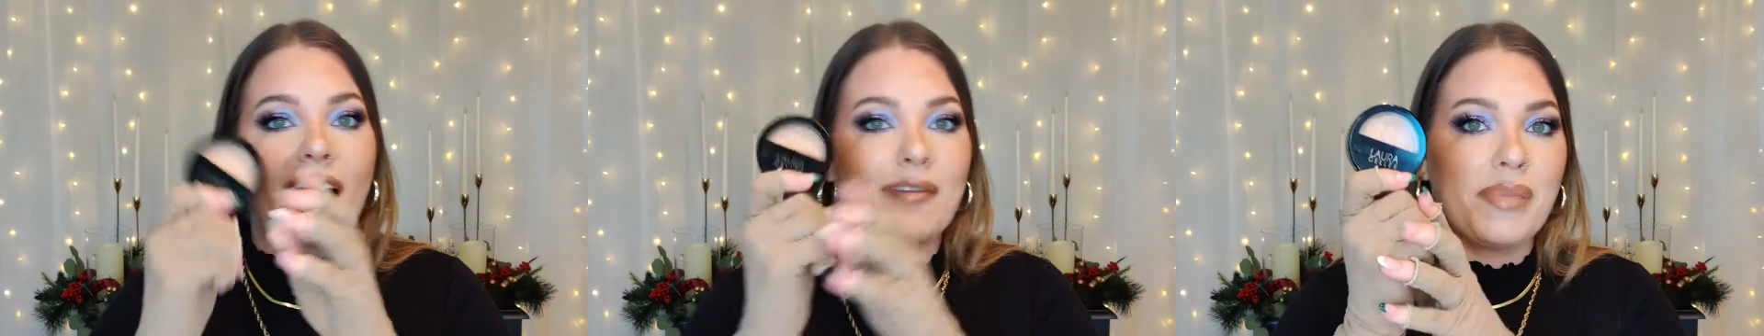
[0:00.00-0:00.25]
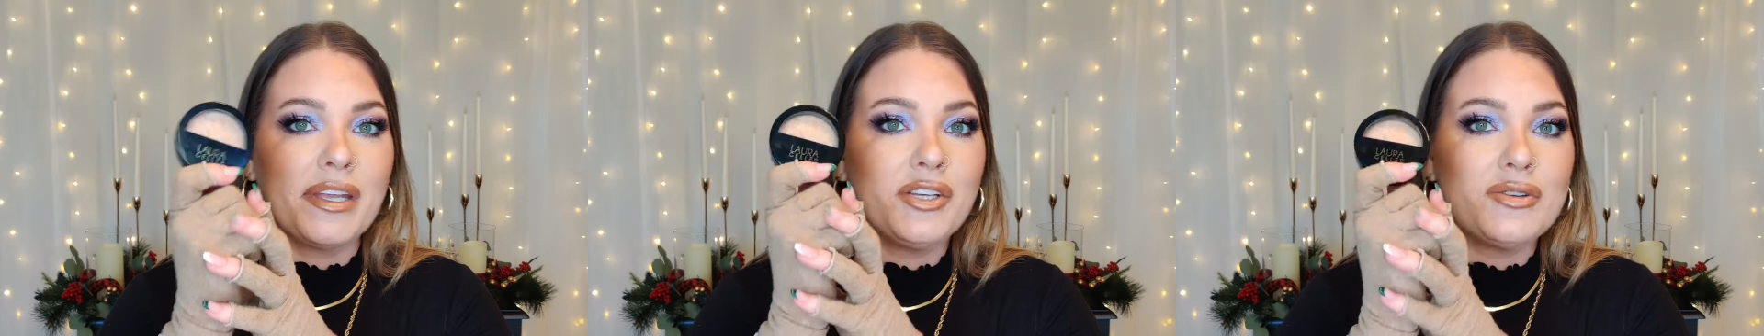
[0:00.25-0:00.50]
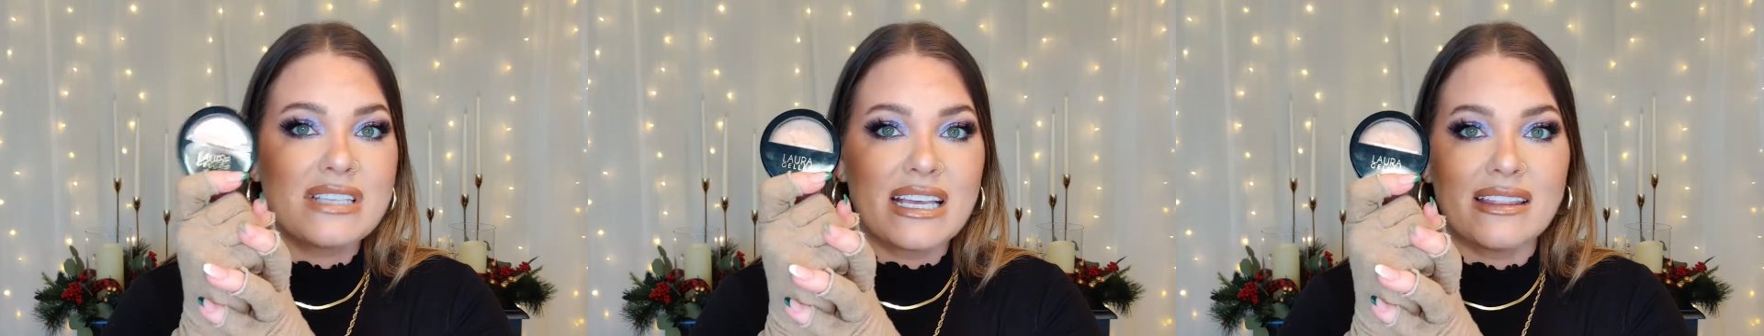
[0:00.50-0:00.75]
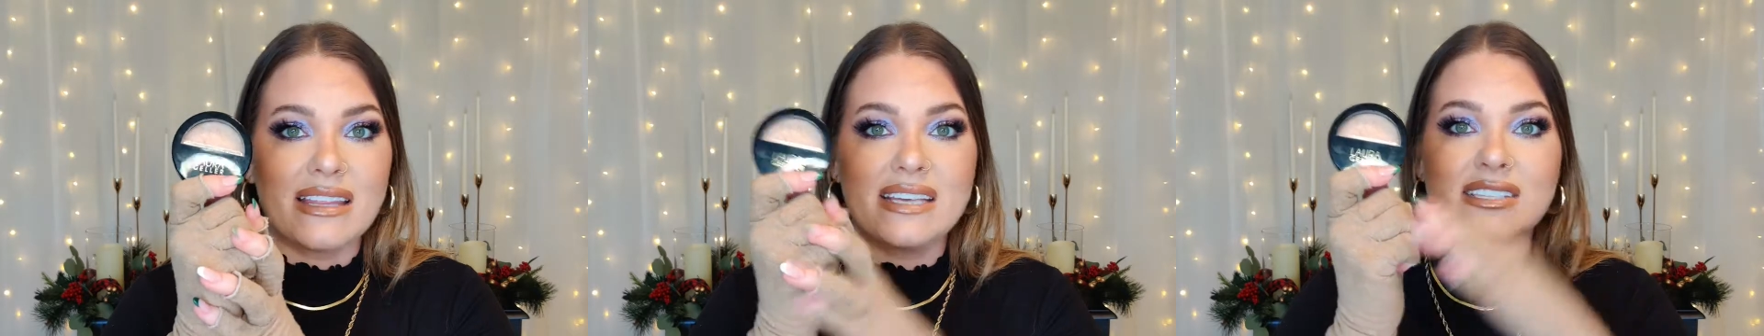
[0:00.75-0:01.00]
I've been
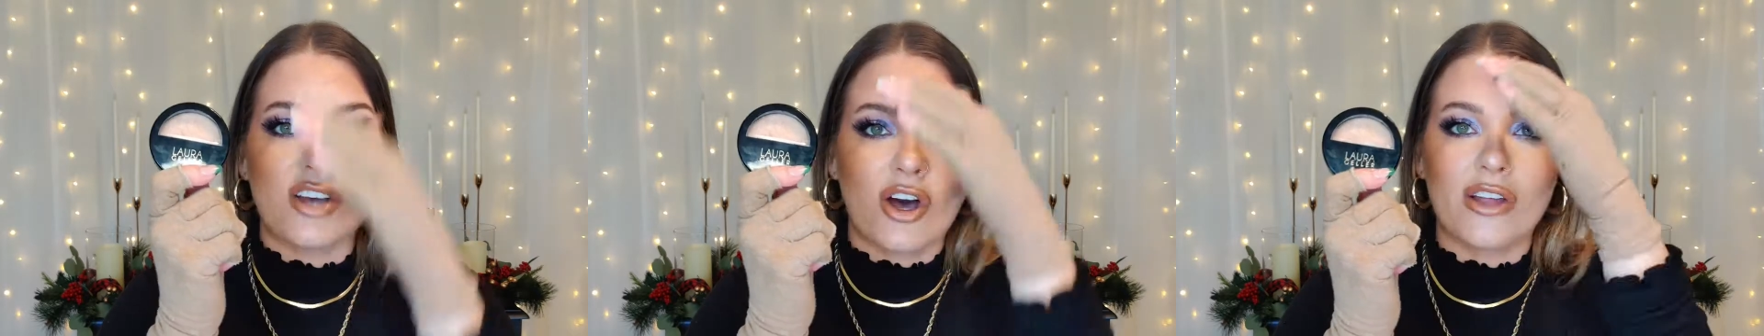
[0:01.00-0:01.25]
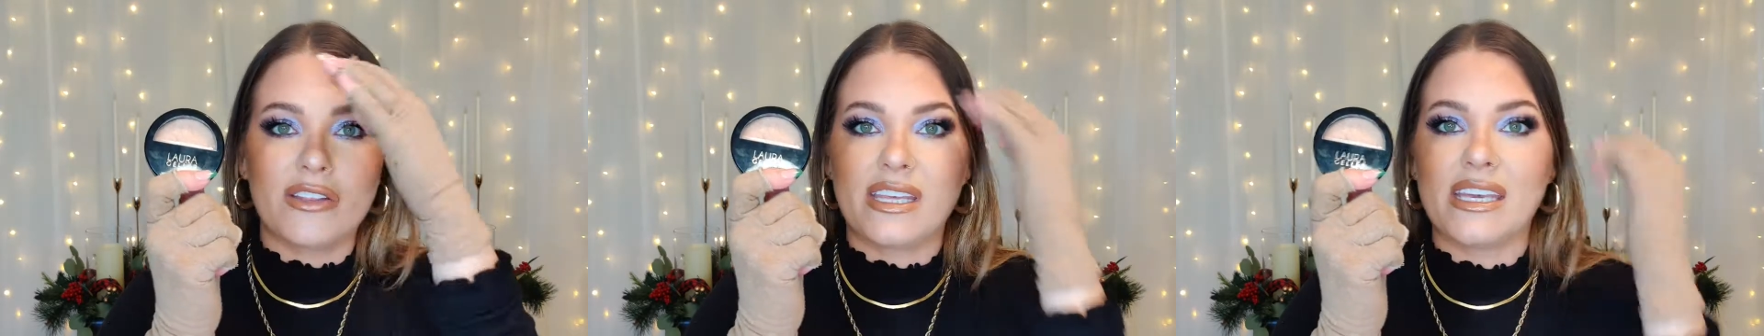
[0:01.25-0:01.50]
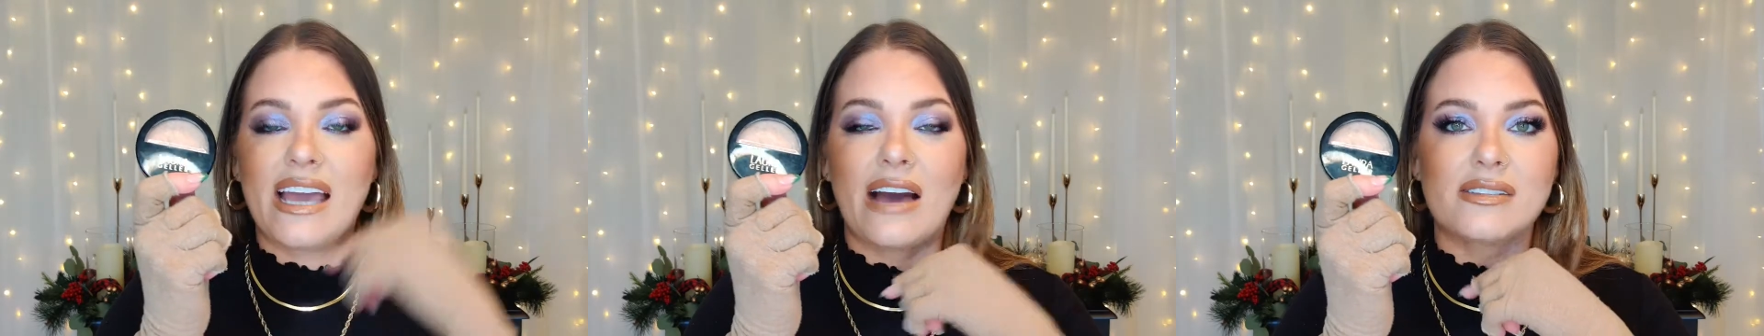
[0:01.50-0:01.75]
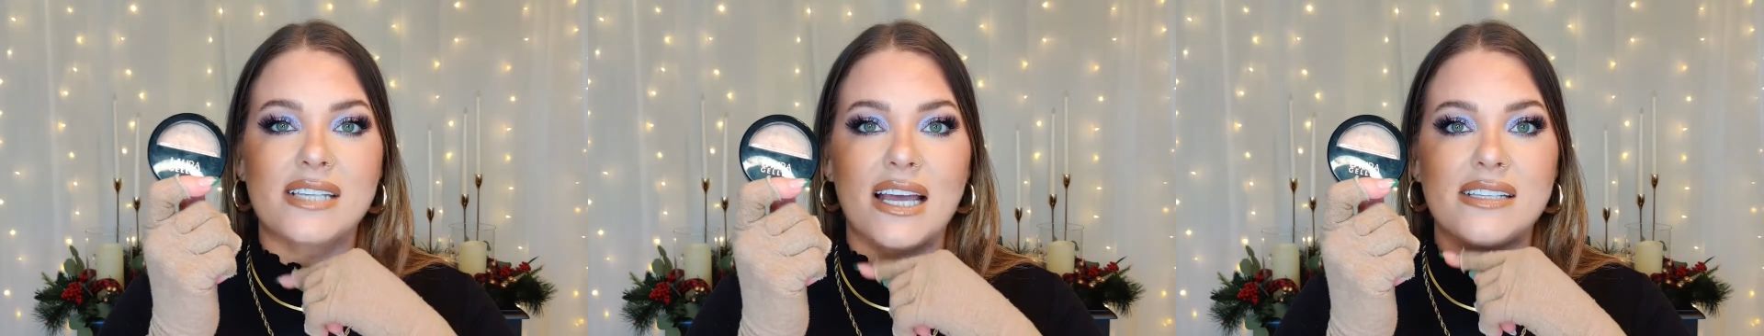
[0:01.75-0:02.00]
using this on the
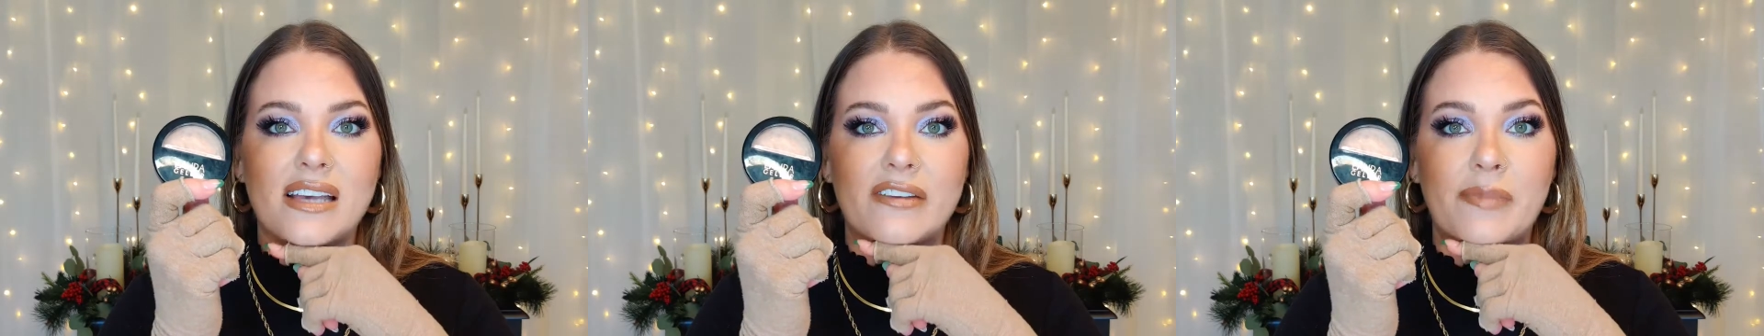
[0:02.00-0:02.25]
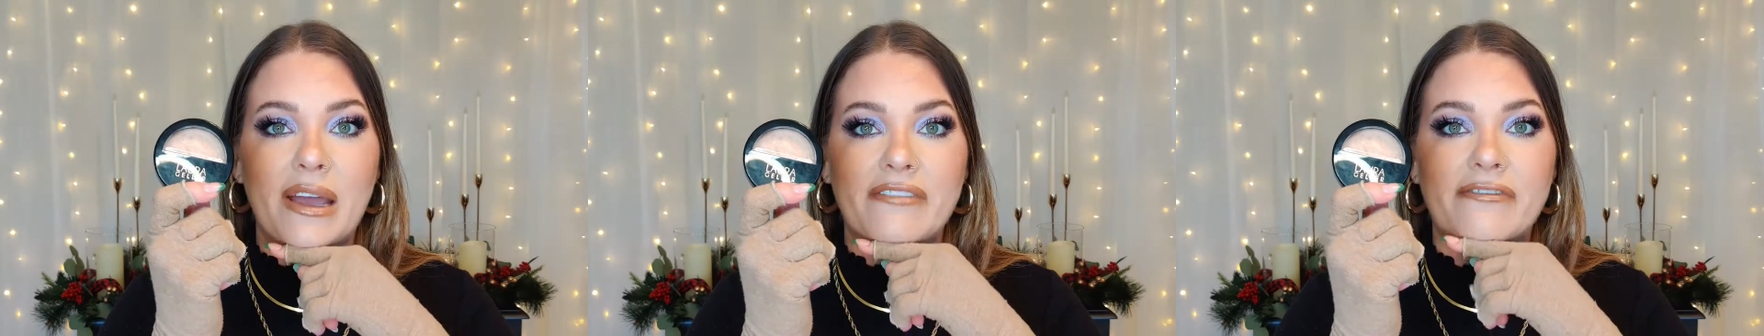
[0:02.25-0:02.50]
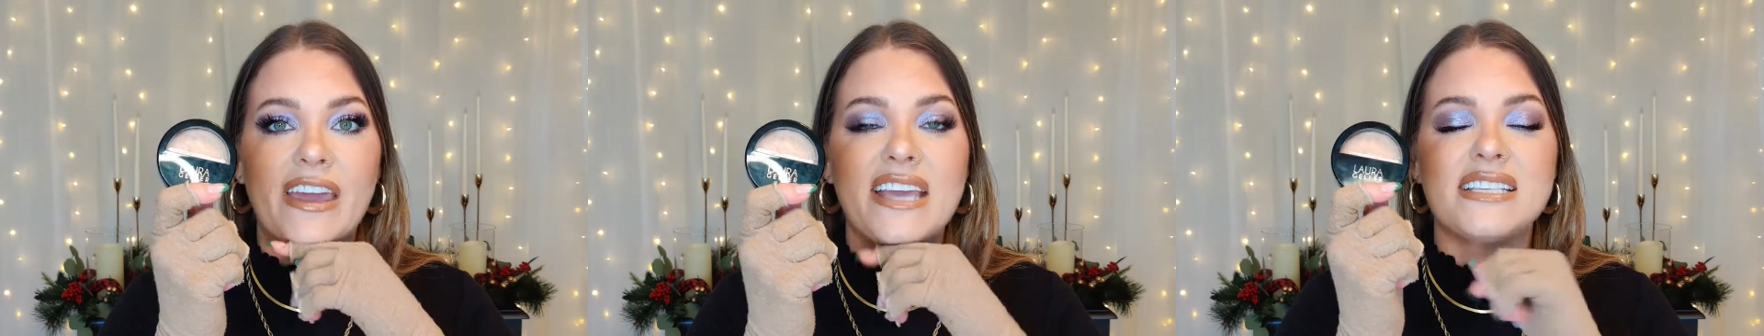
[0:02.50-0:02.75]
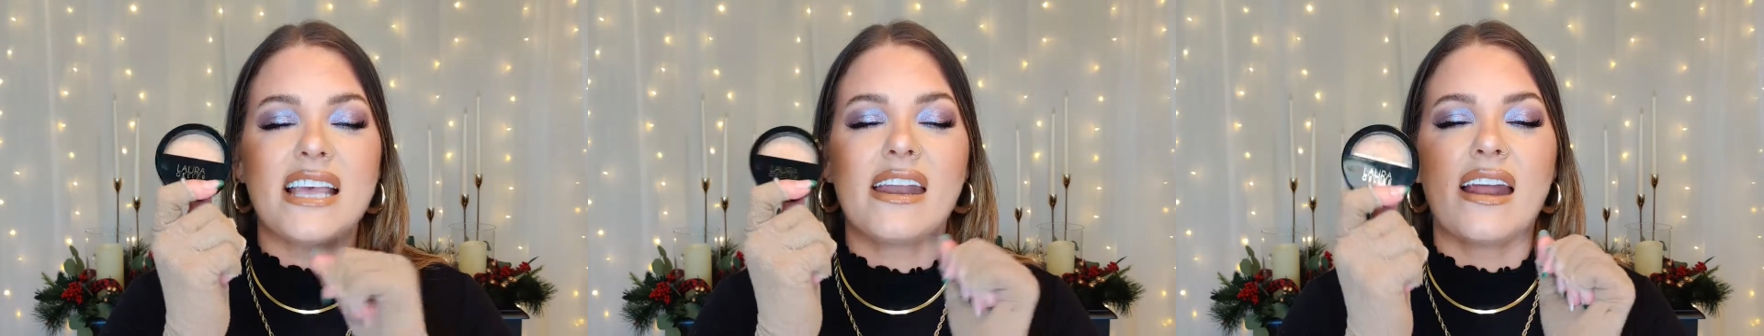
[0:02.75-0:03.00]
outsides of my
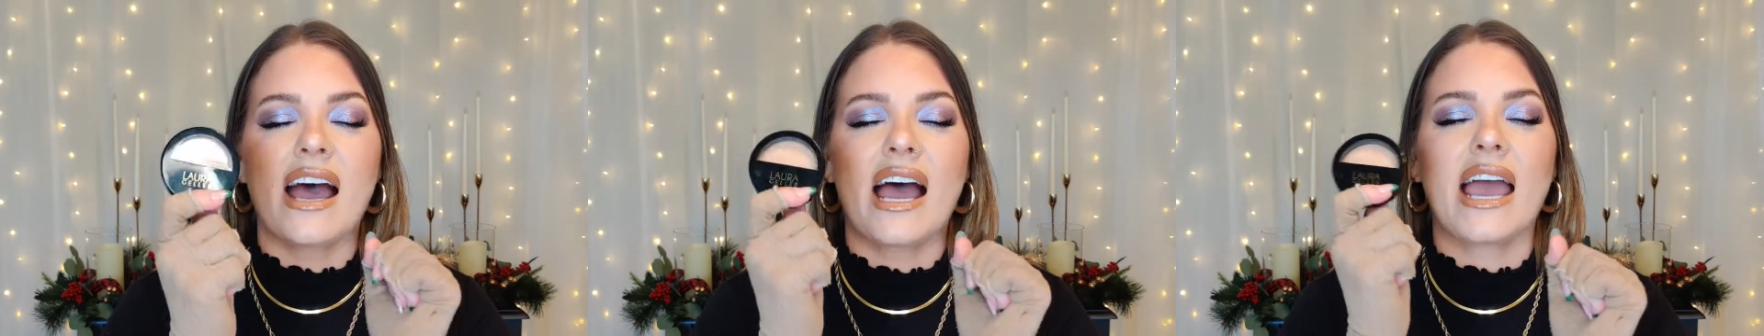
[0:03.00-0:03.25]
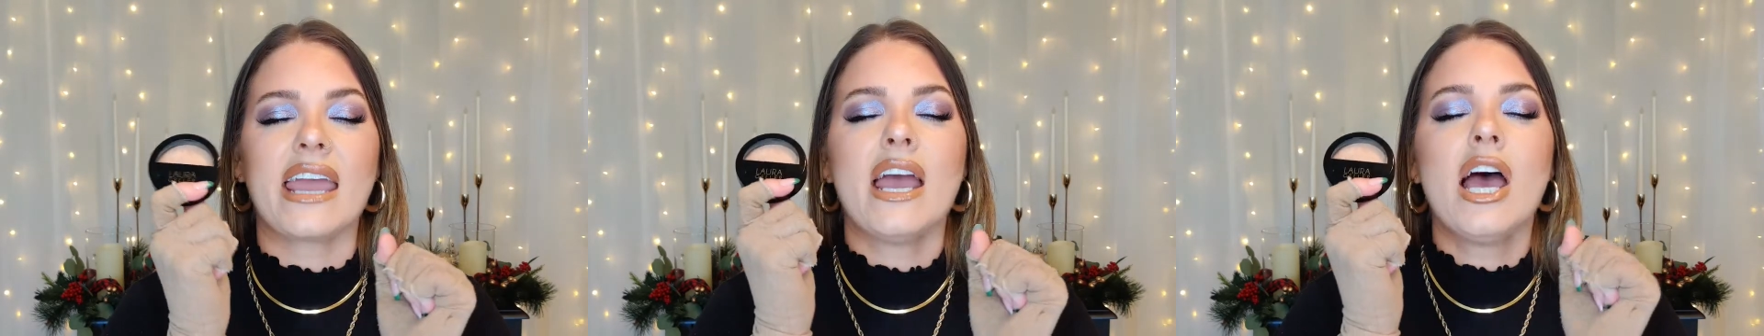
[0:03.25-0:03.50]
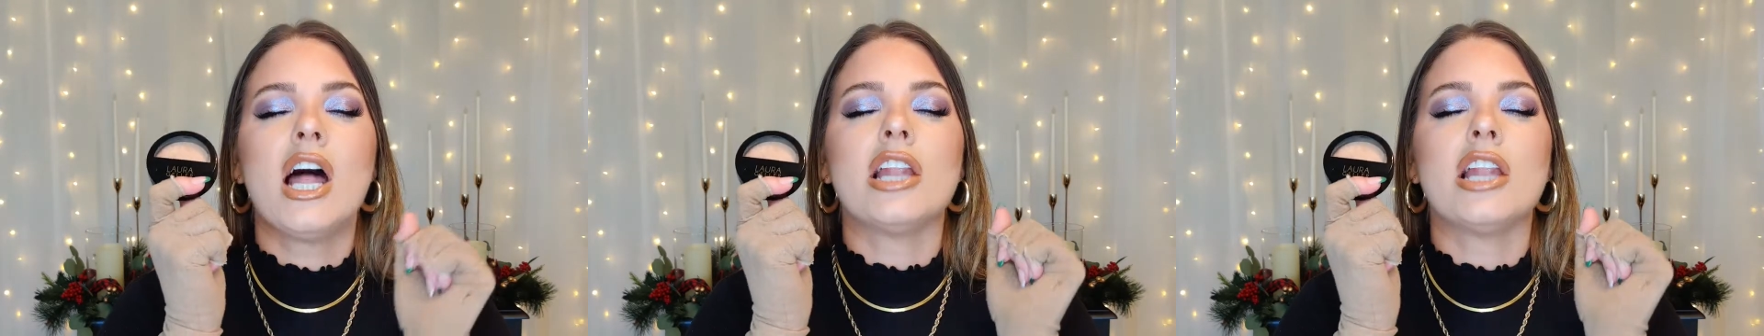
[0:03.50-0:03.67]
face and I